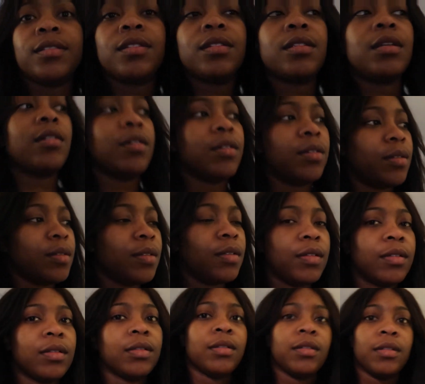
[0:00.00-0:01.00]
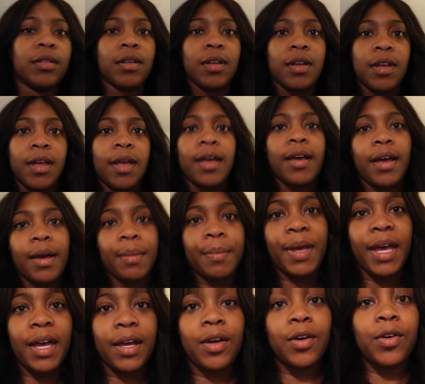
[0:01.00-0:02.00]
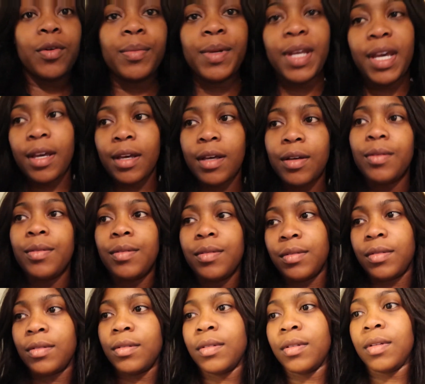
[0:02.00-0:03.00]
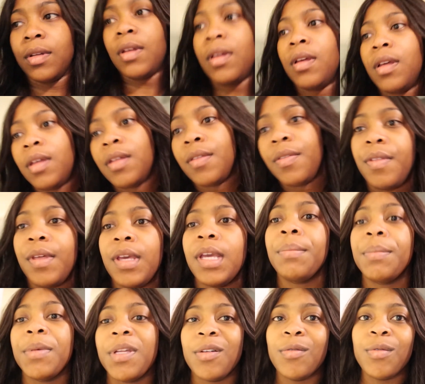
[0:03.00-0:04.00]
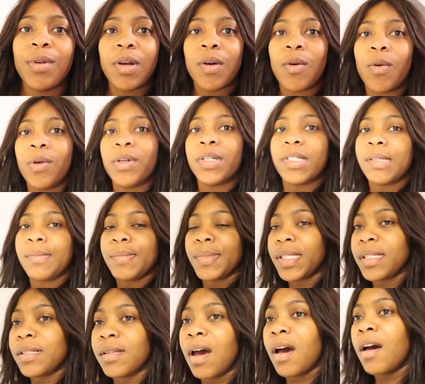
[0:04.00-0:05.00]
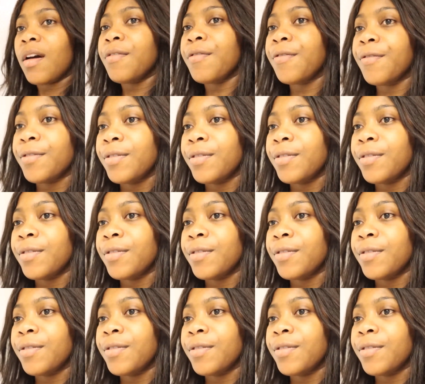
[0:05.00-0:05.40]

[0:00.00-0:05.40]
so I'm back home now. I think I'm gonna record some stuff